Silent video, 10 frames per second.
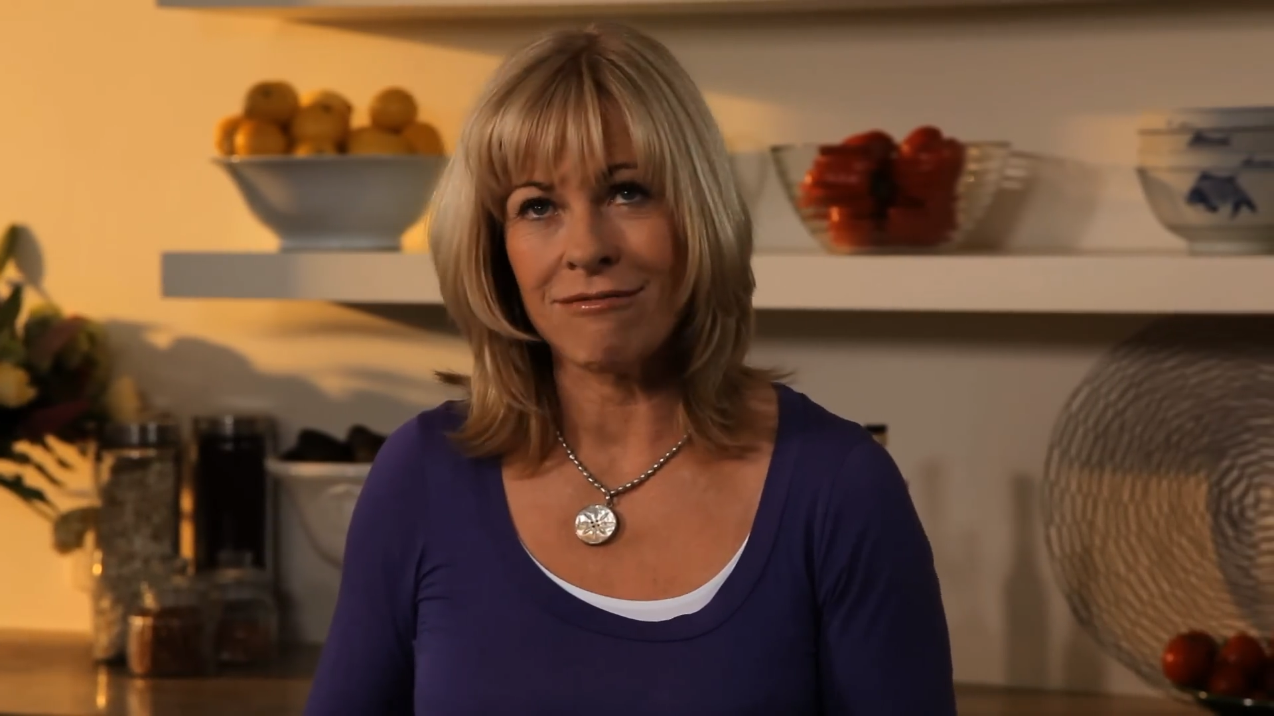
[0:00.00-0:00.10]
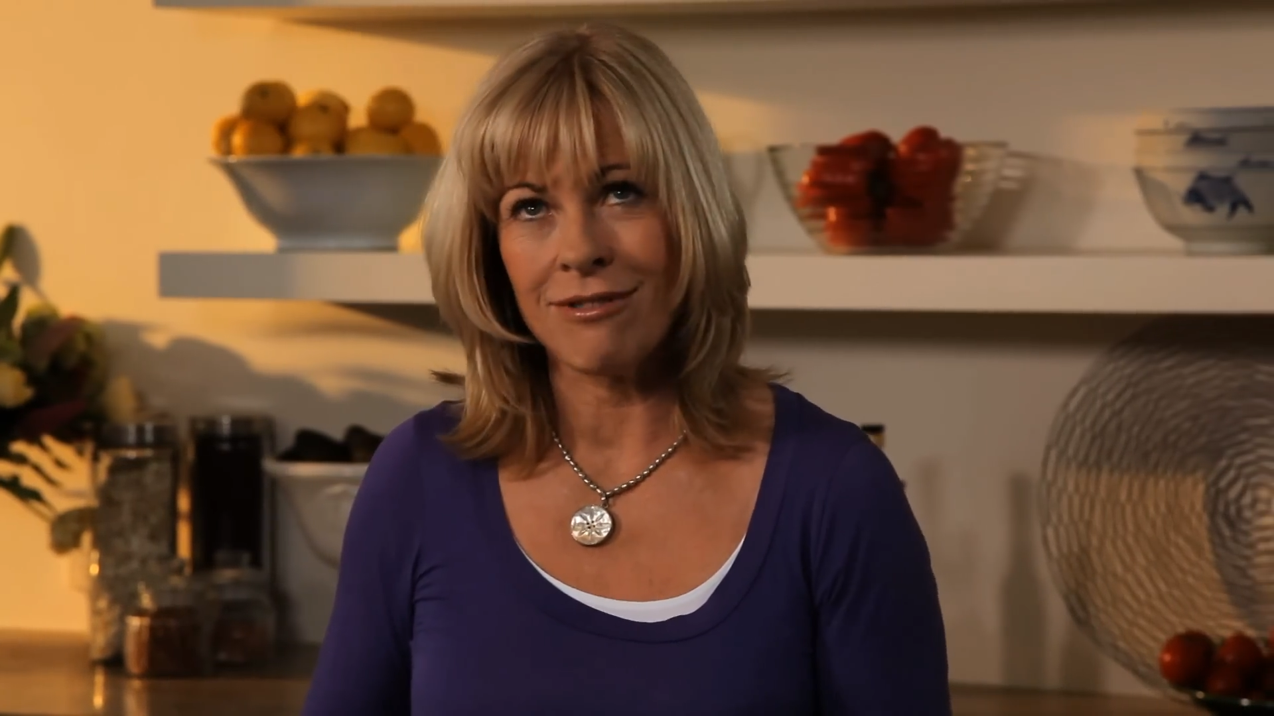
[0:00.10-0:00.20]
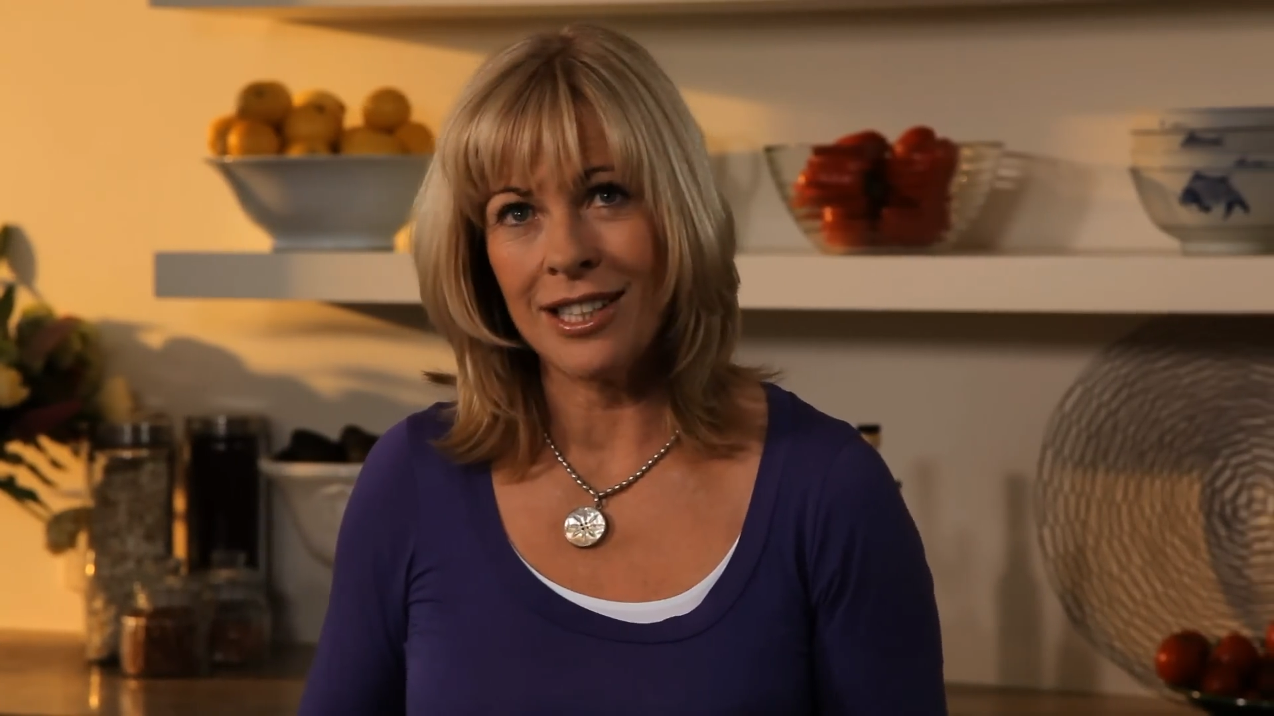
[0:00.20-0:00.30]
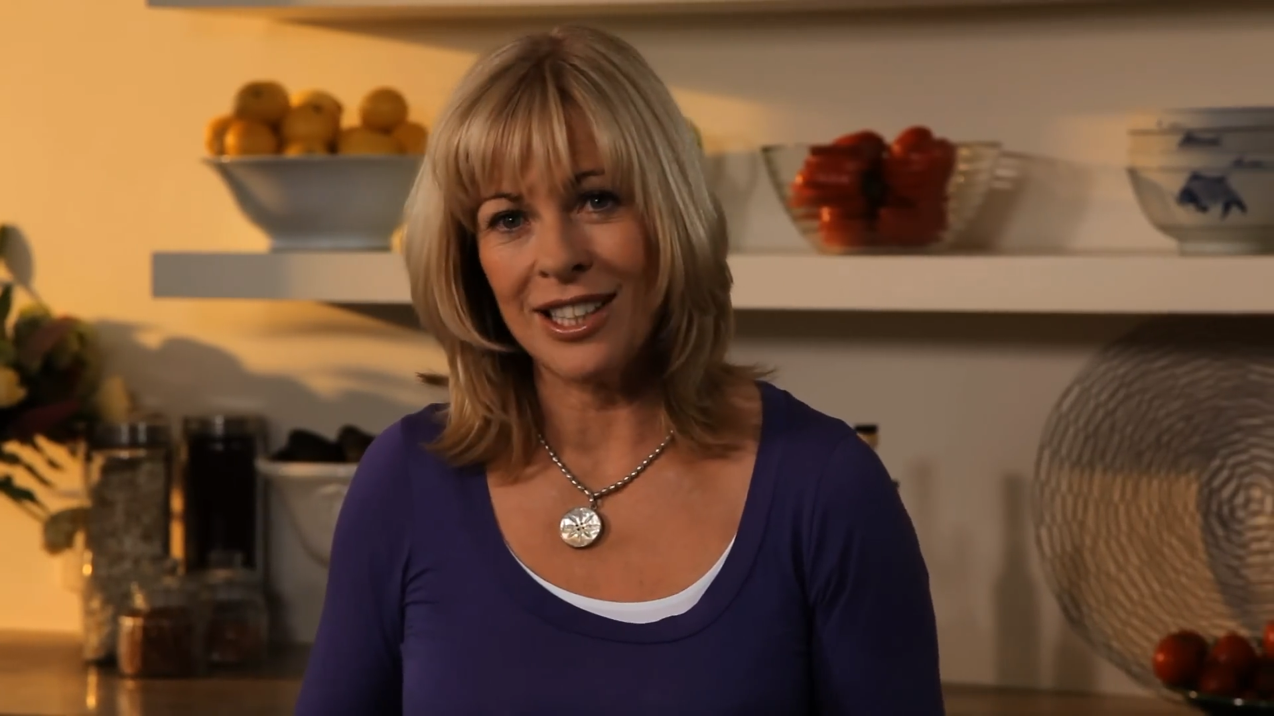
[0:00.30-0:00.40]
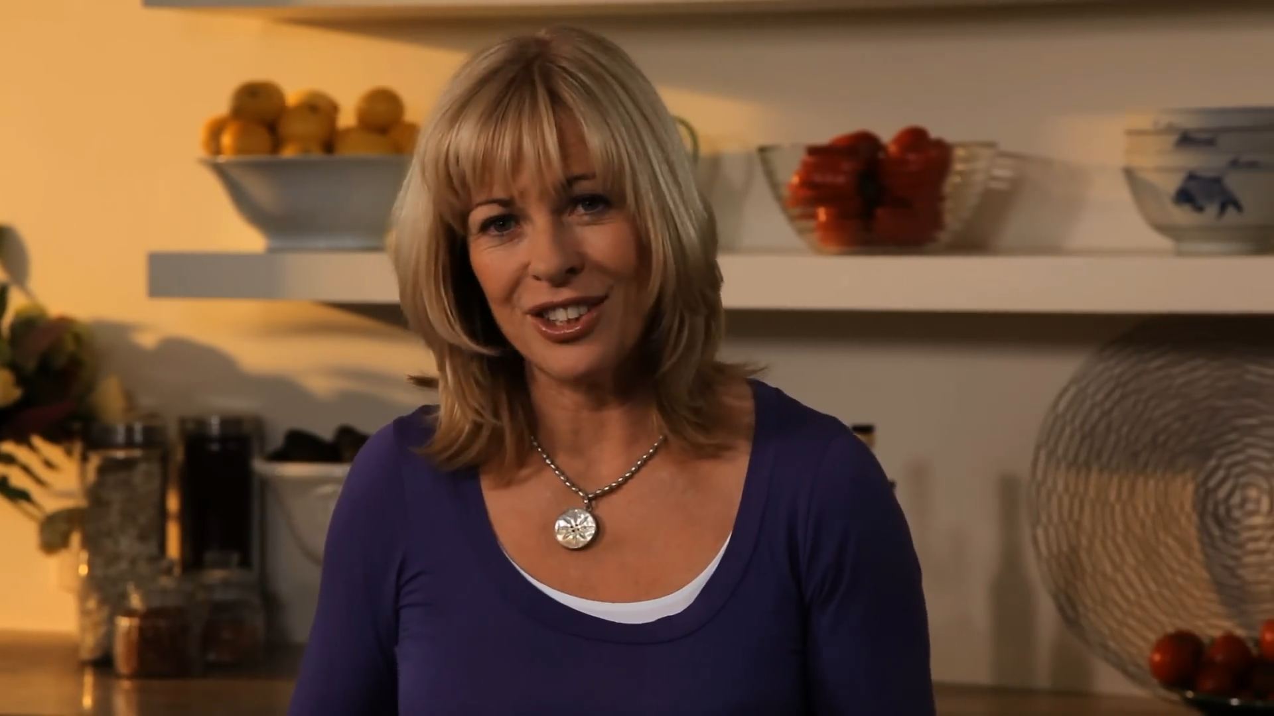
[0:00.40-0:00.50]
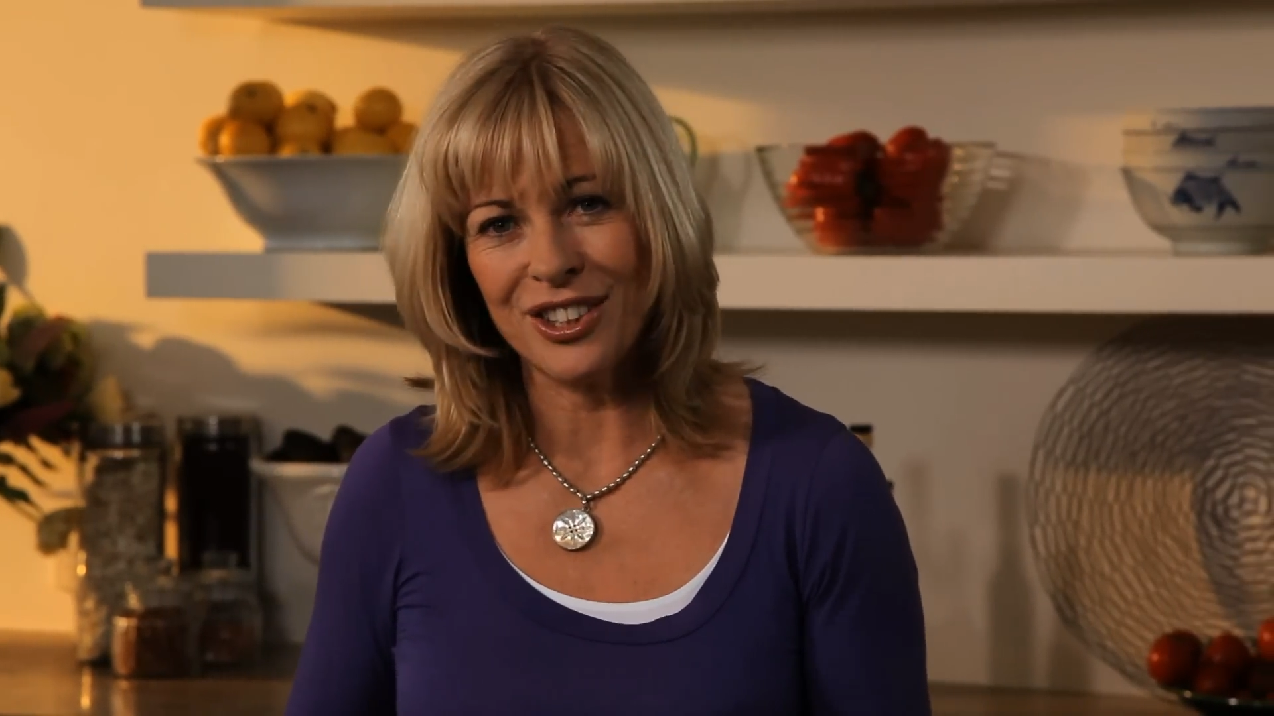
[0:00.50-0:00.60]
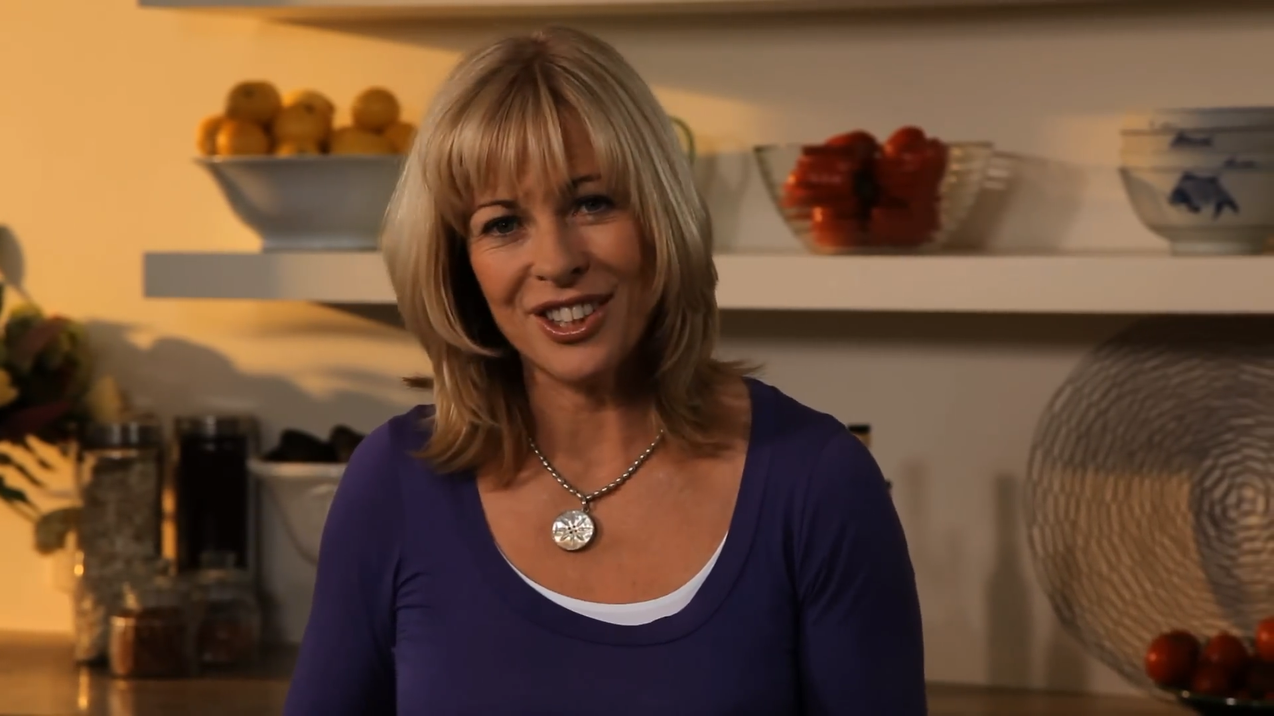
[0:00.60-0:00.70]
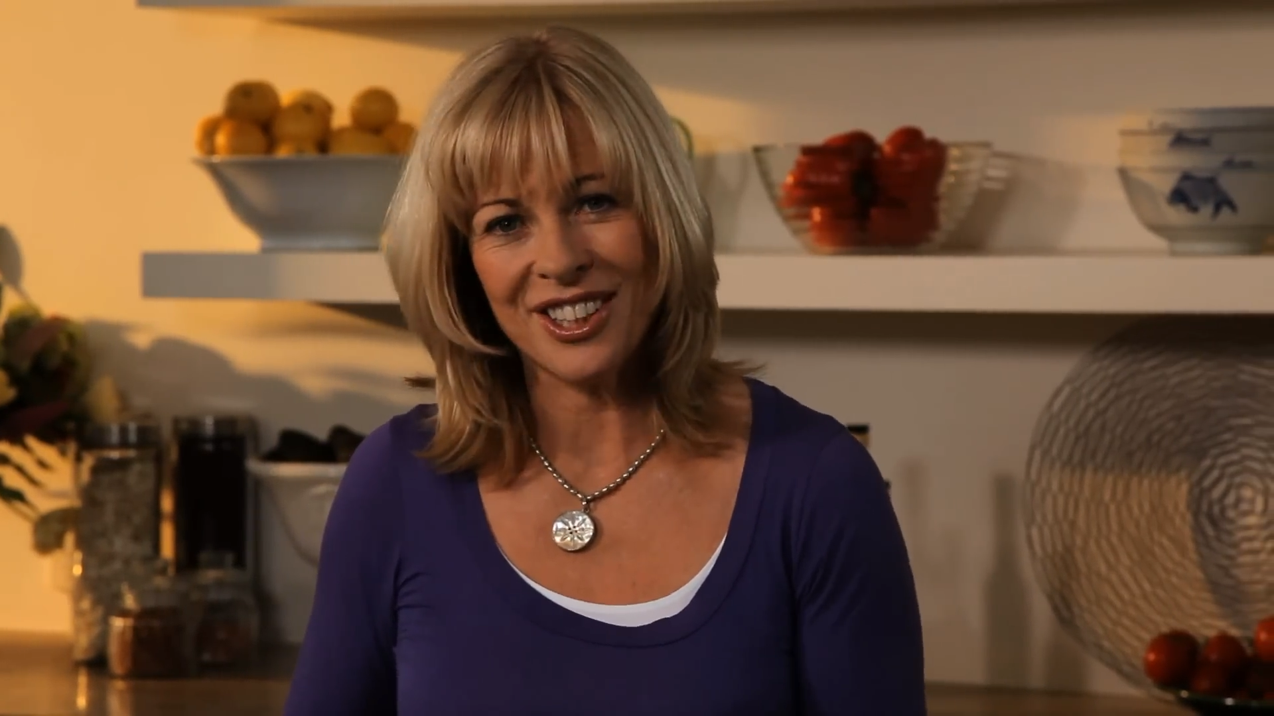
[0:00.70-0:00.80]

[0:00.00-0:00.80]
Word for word: really good.